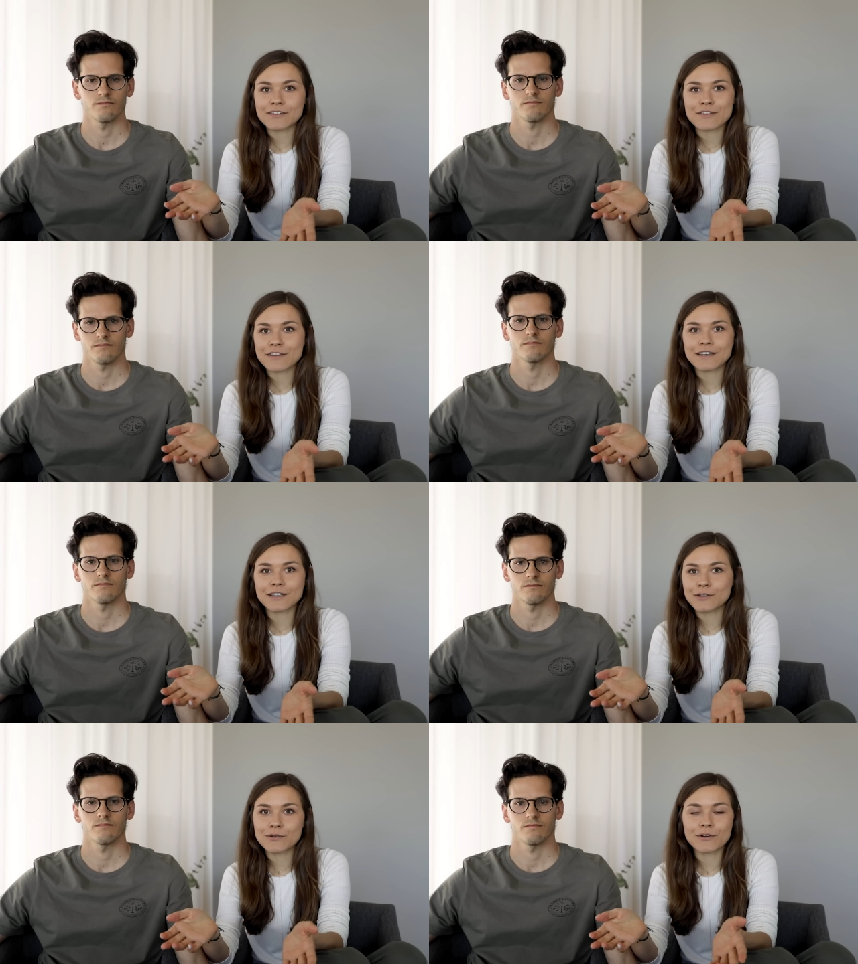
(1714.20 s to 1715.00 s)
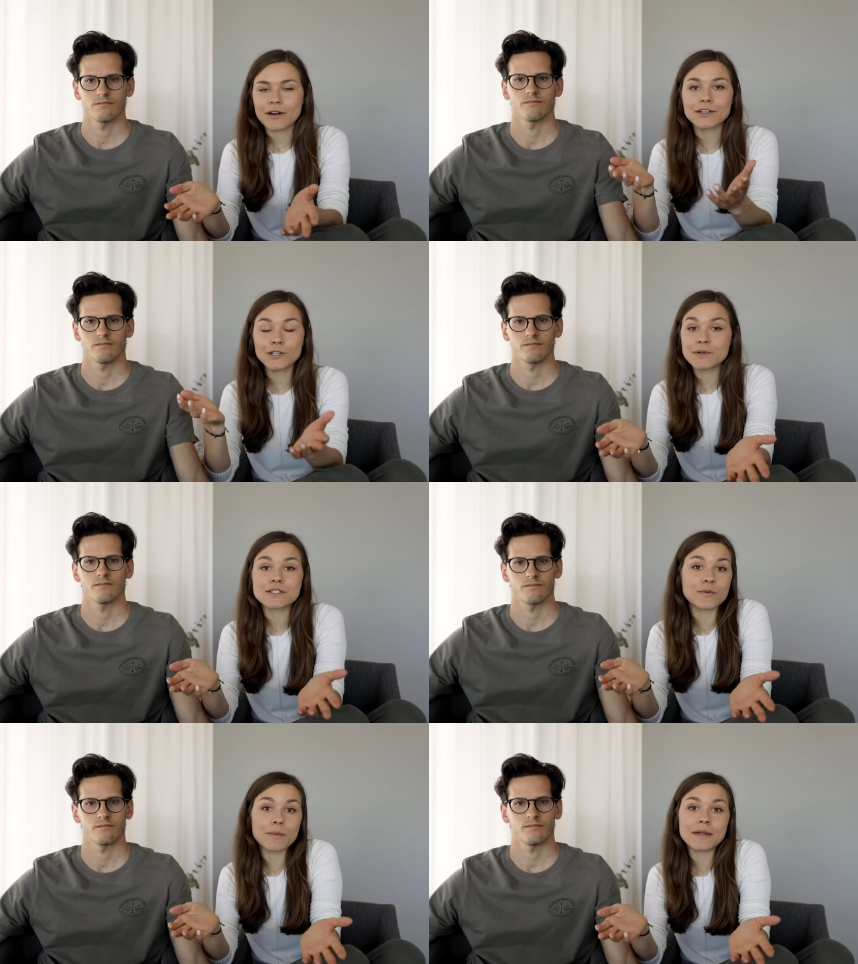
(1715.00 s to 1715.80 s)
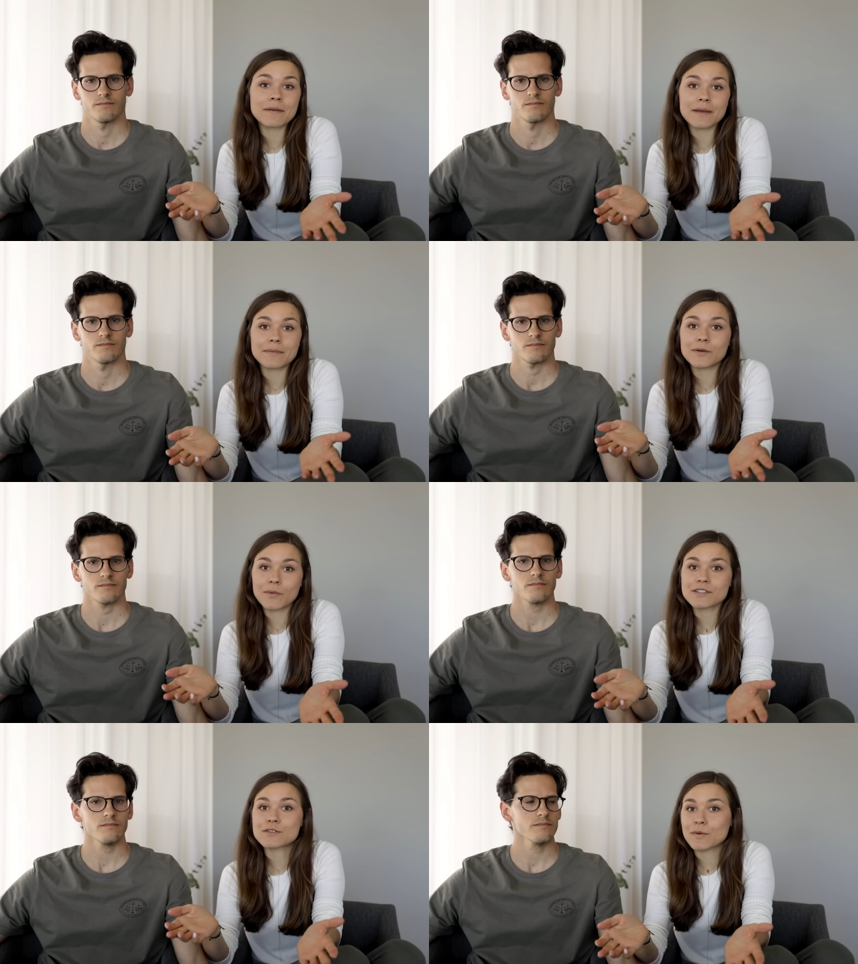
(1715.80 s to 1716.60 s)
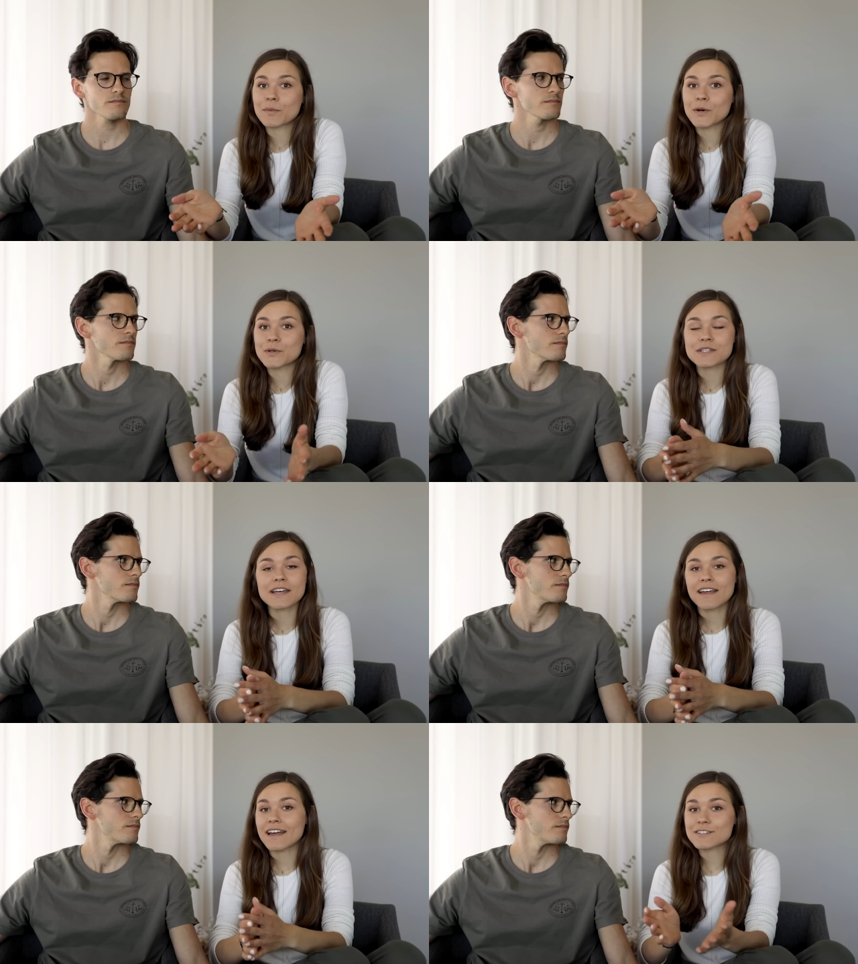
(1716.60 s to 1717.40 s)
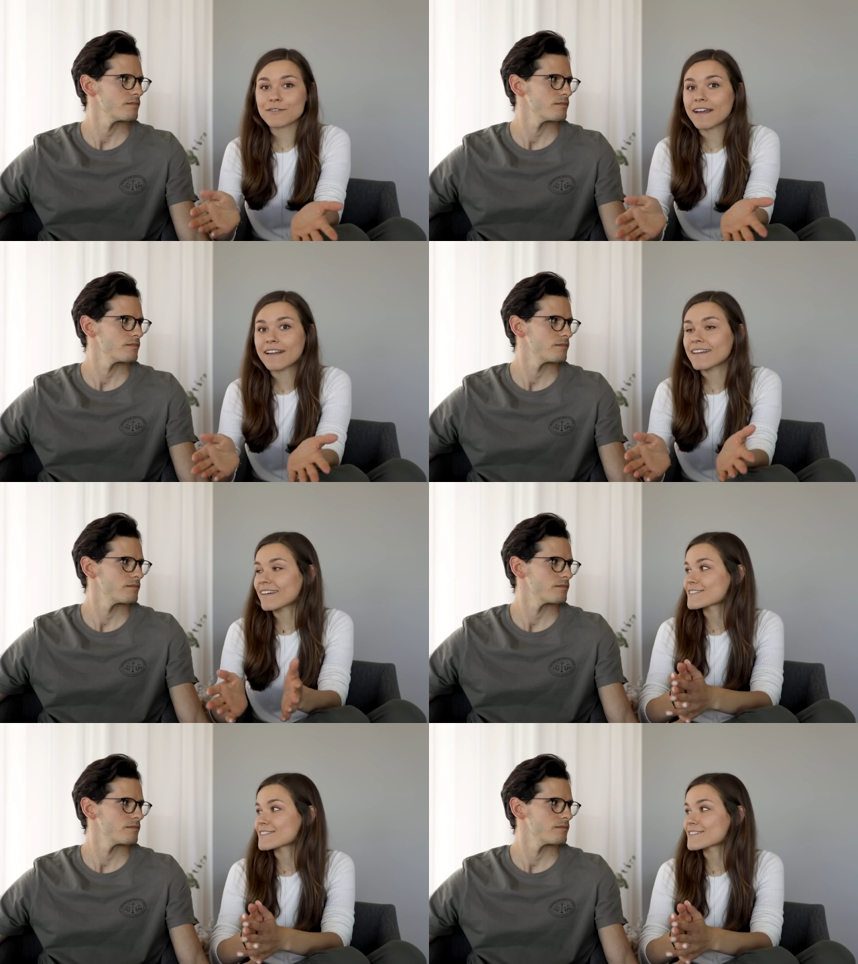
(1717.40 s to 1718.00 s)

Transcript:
Speaker 1: and you think you're you as a woman maybe want to propose, that's great.